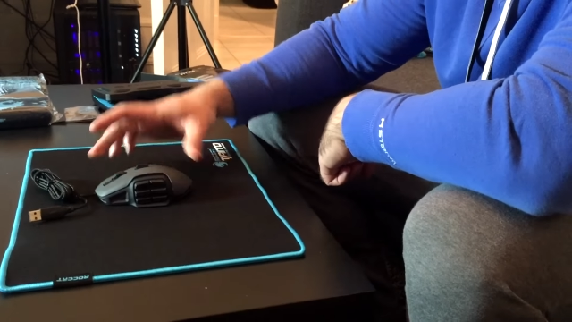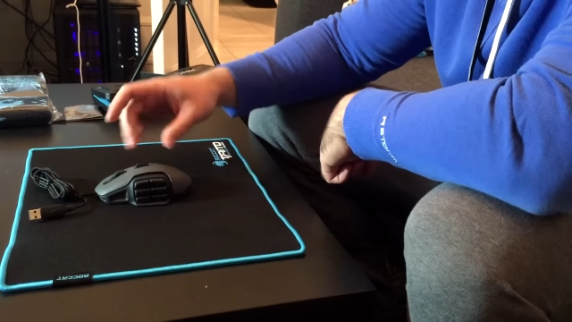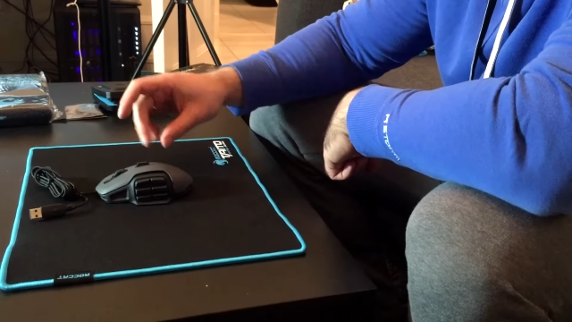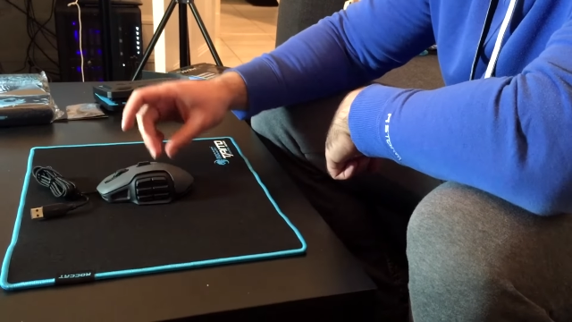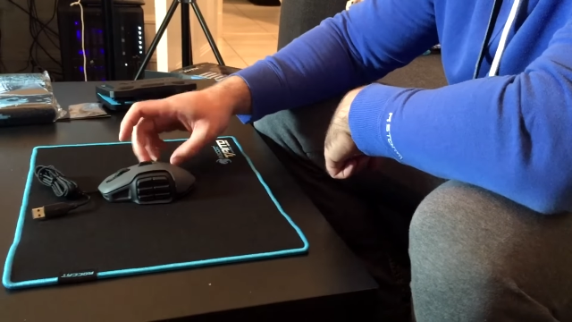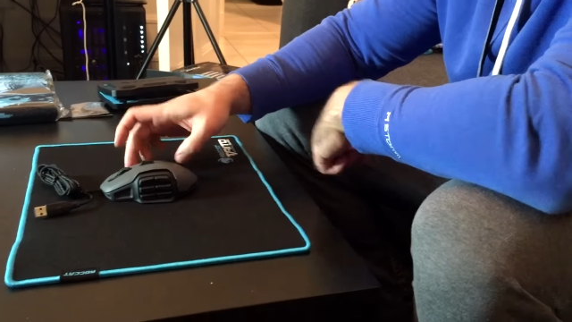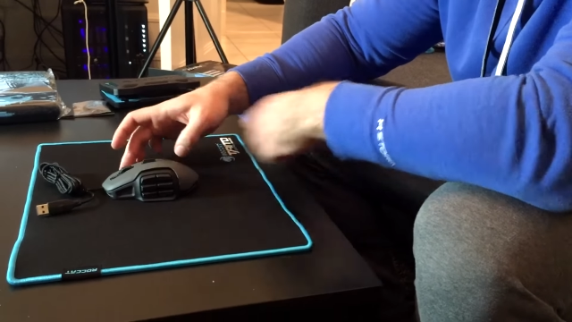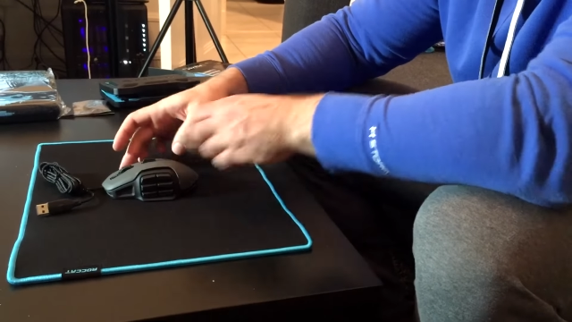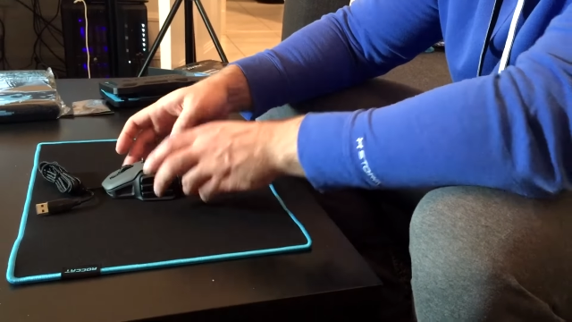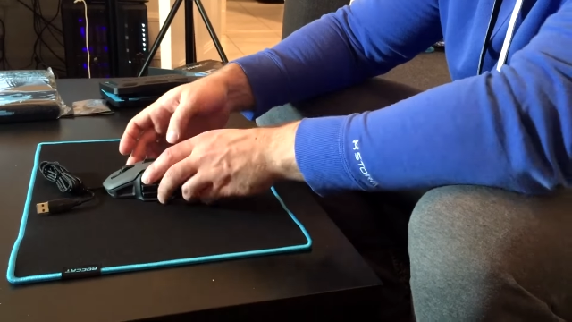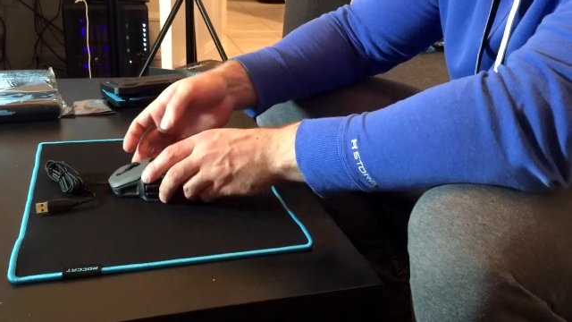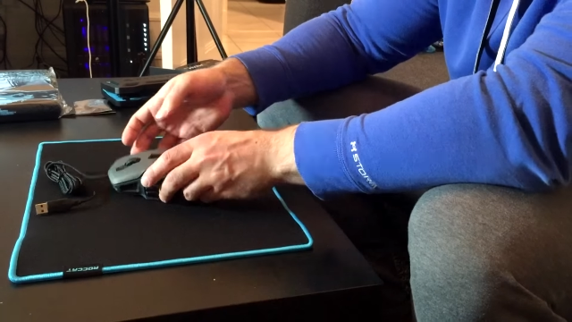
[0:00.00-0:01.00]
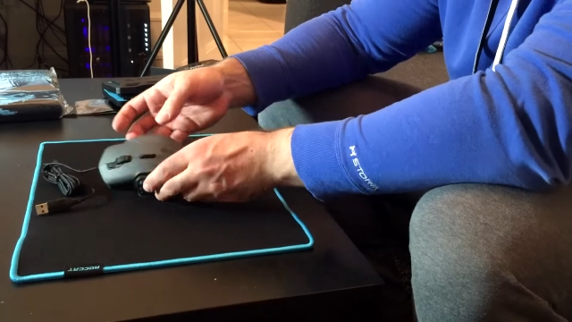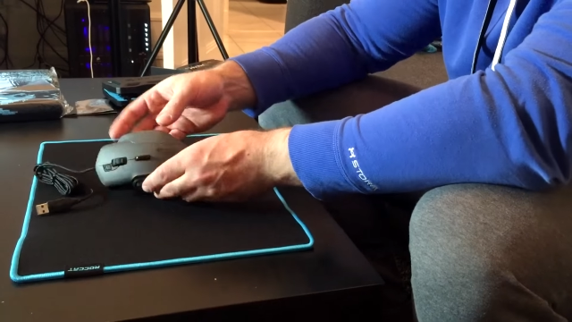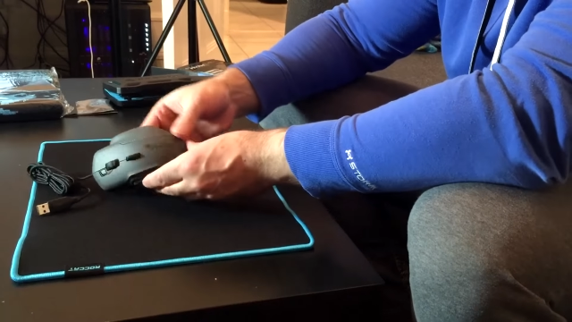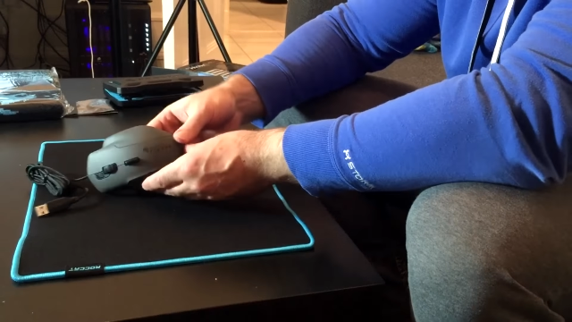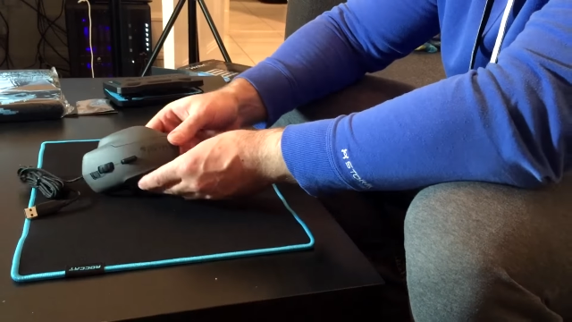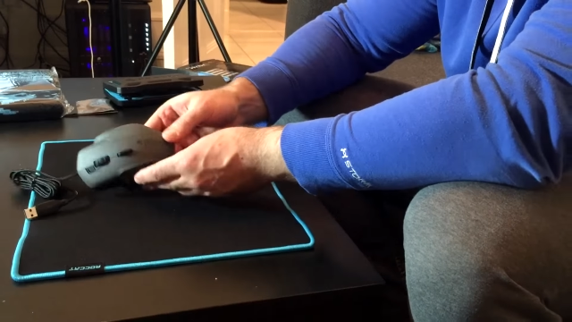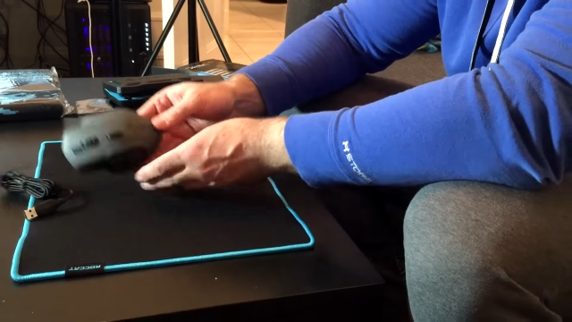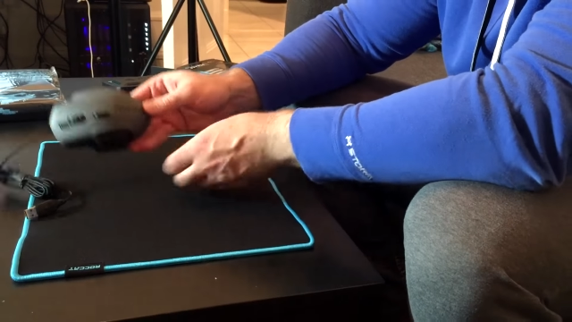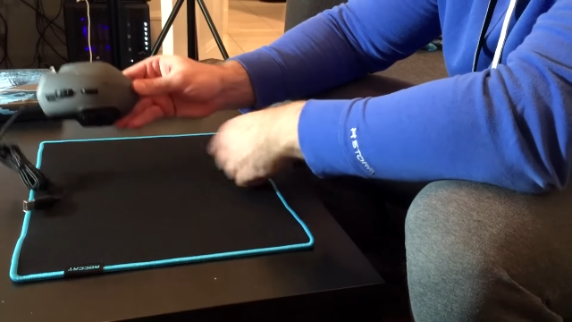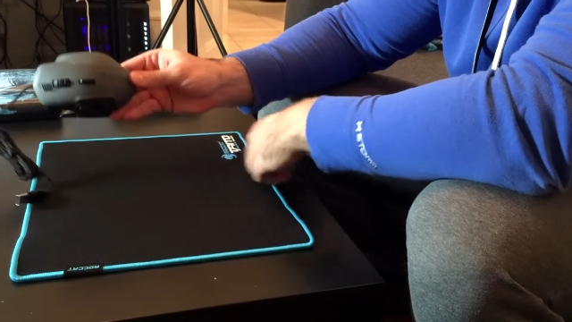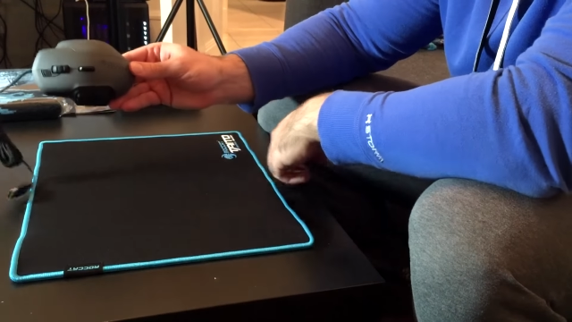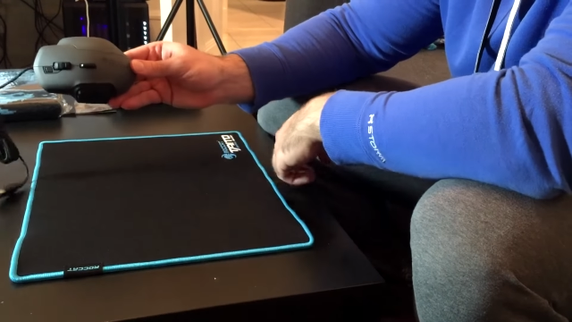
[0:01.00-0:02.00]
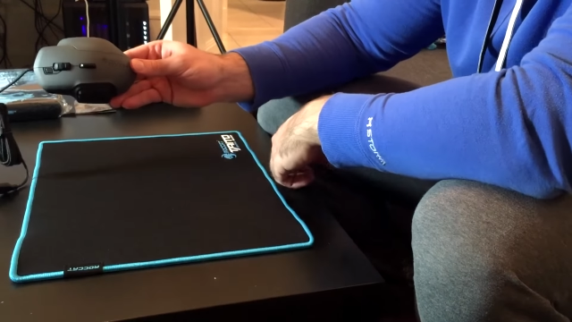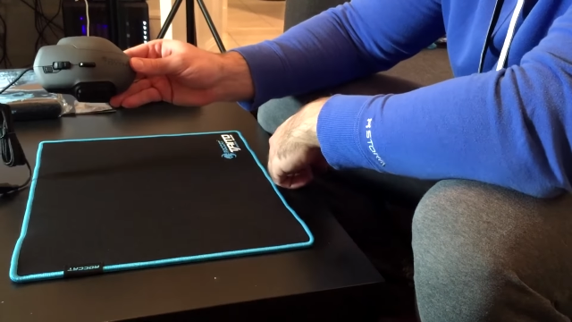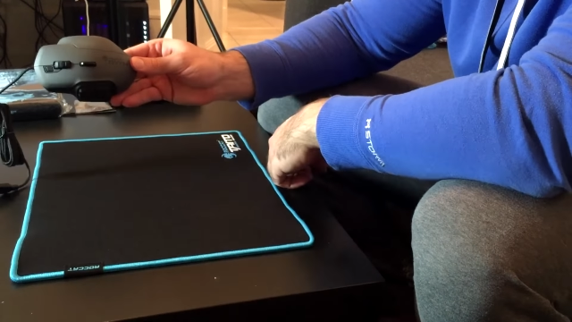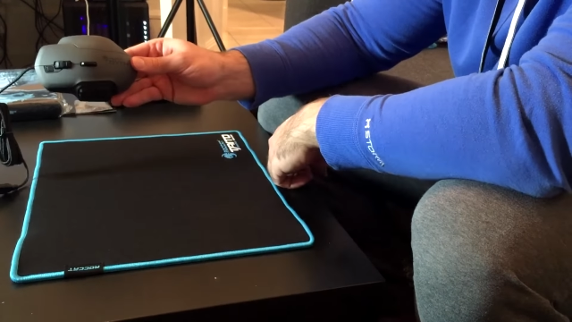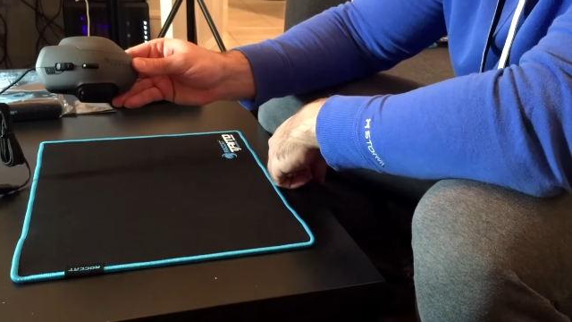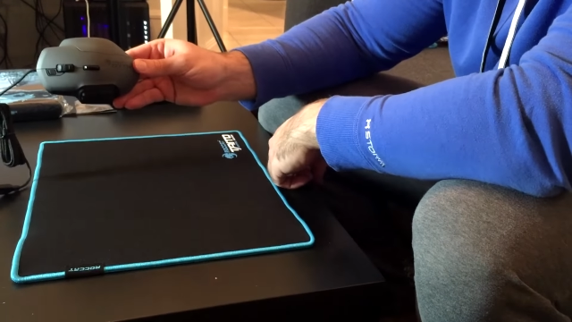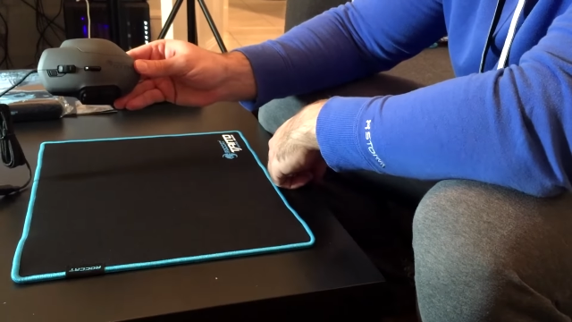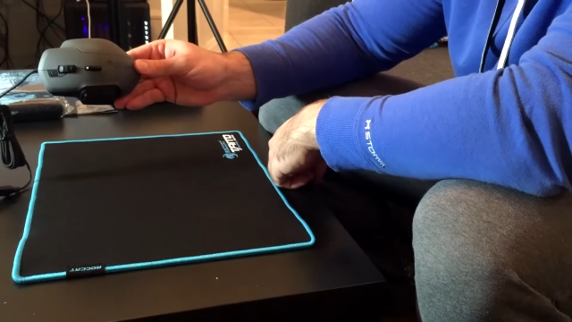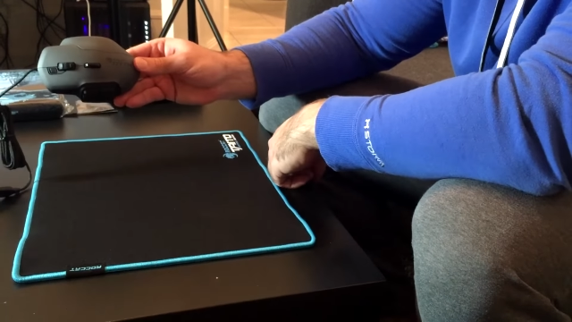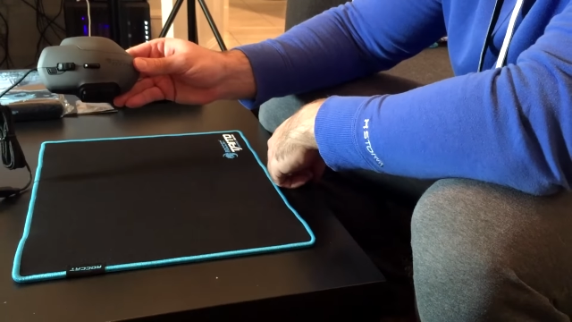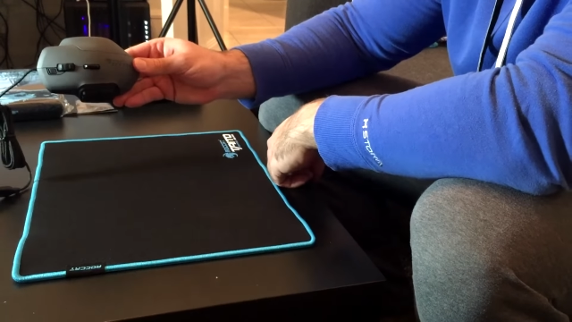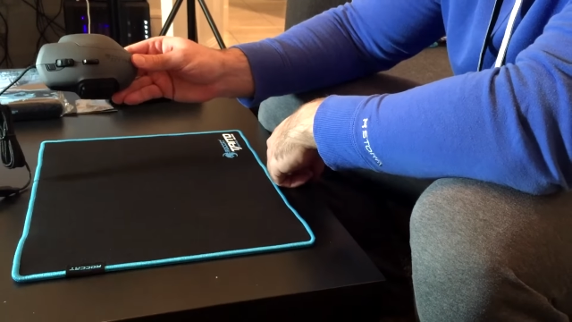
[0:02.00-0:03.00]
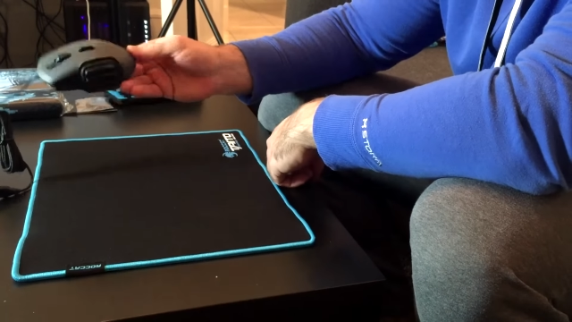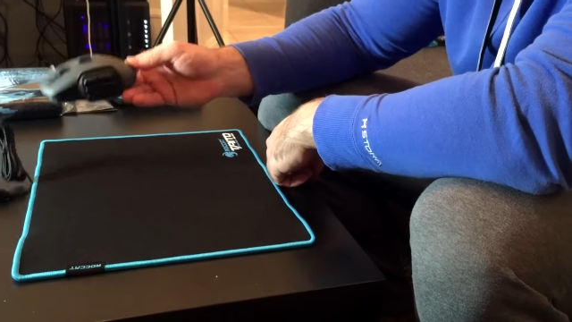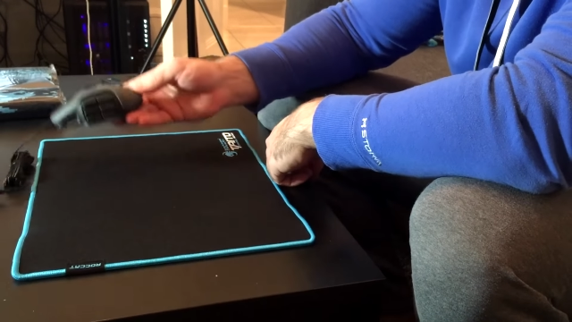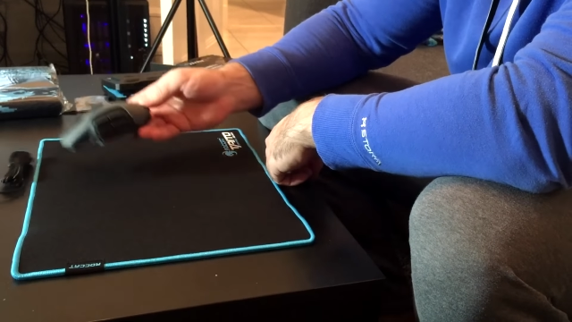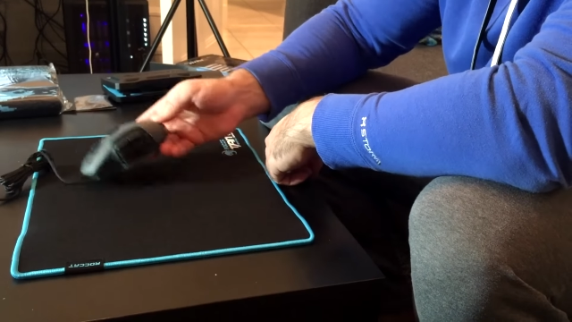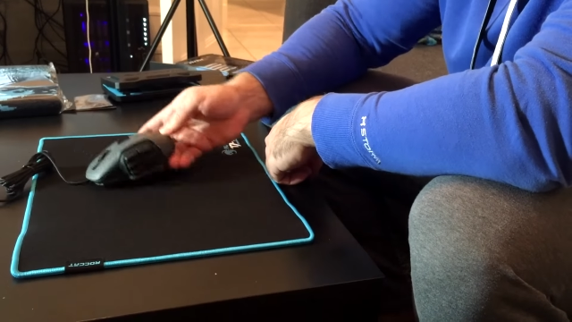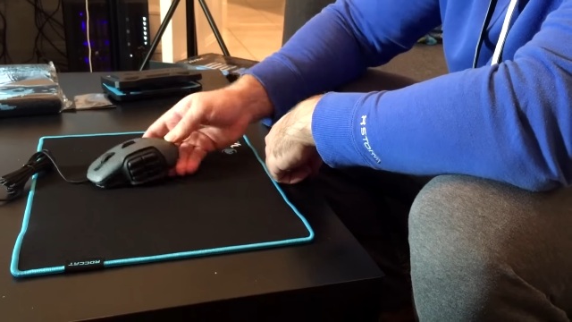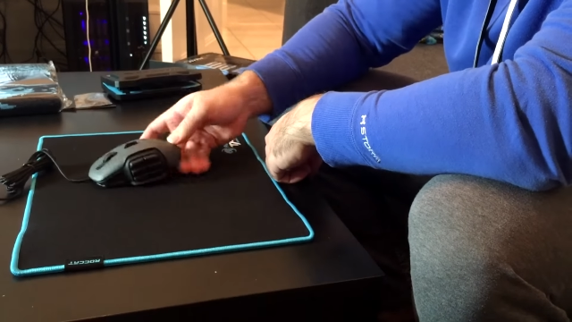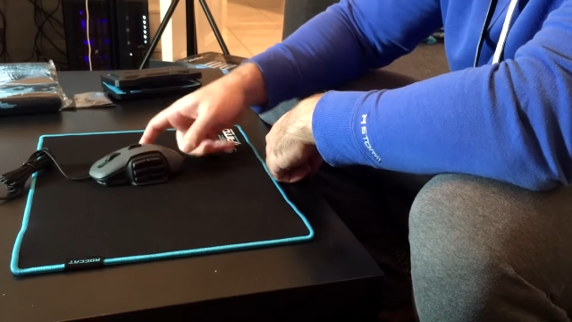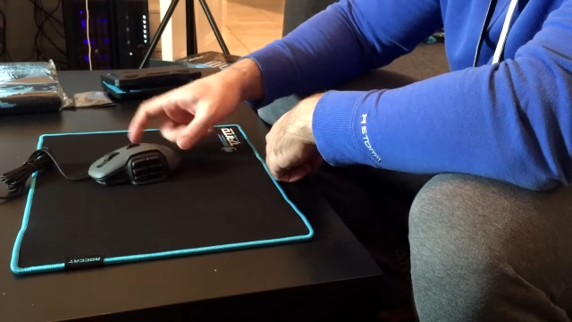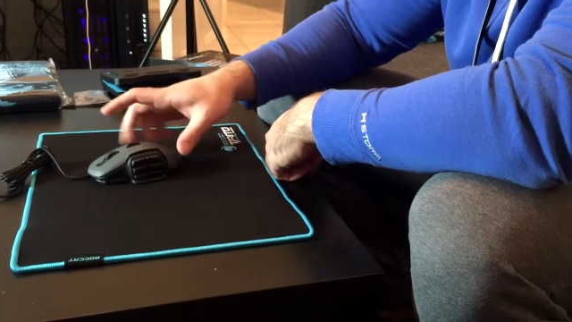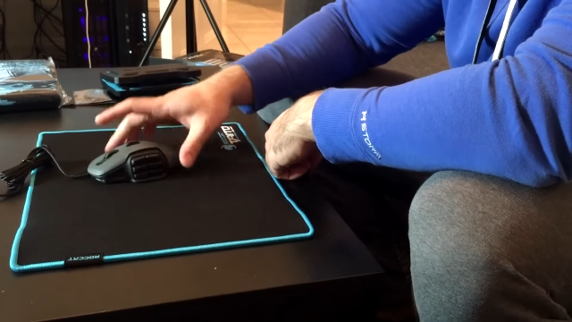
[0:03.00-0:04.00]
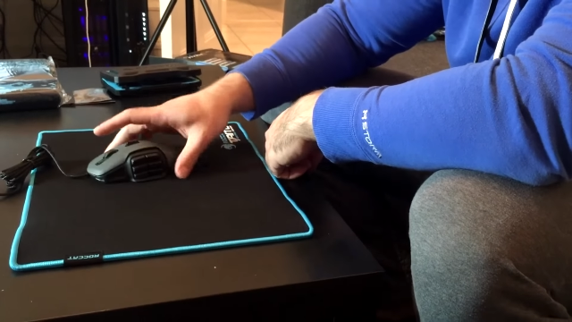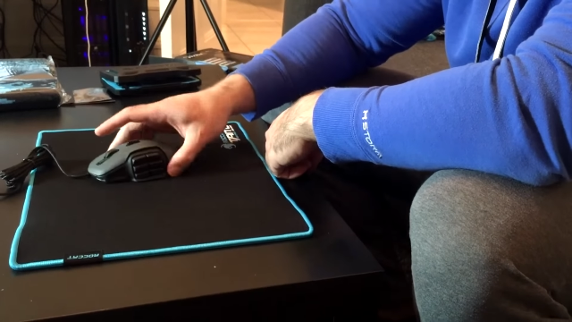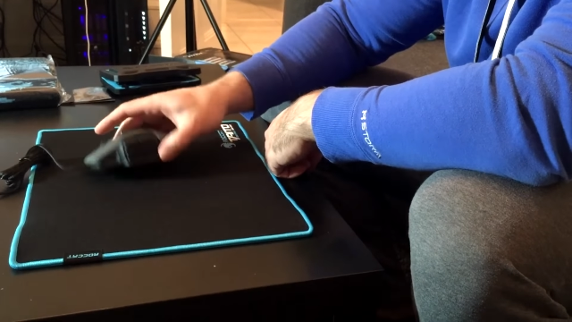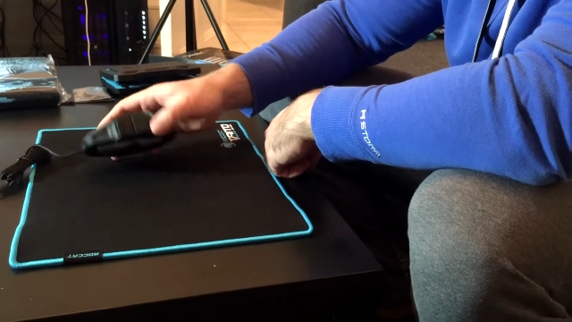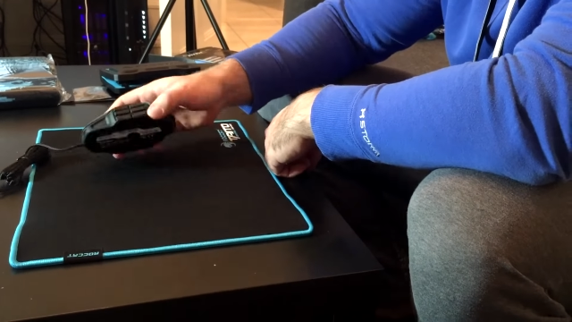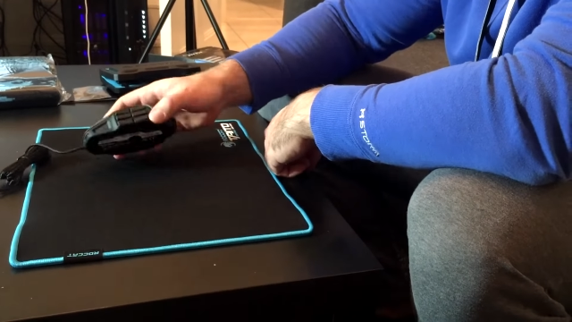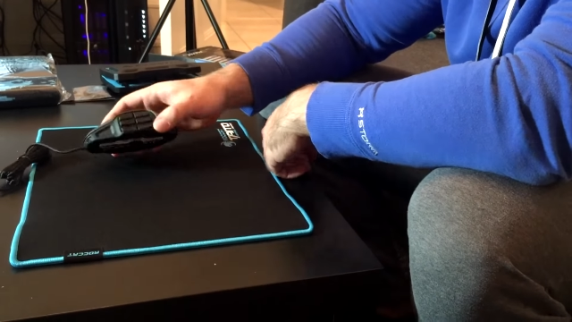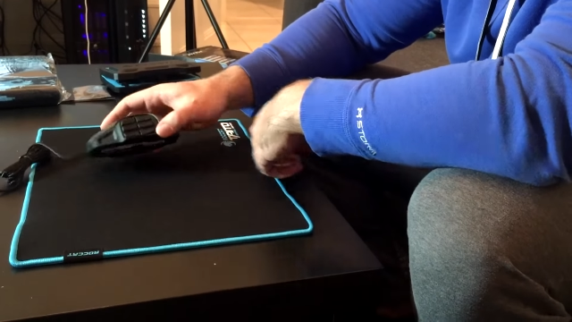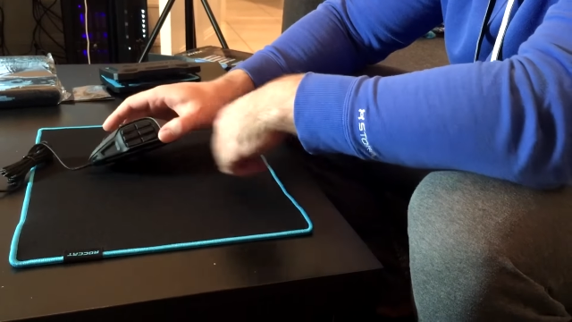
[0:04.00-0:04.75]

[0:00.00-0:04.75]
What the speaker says: Nobody's mouth can be seen.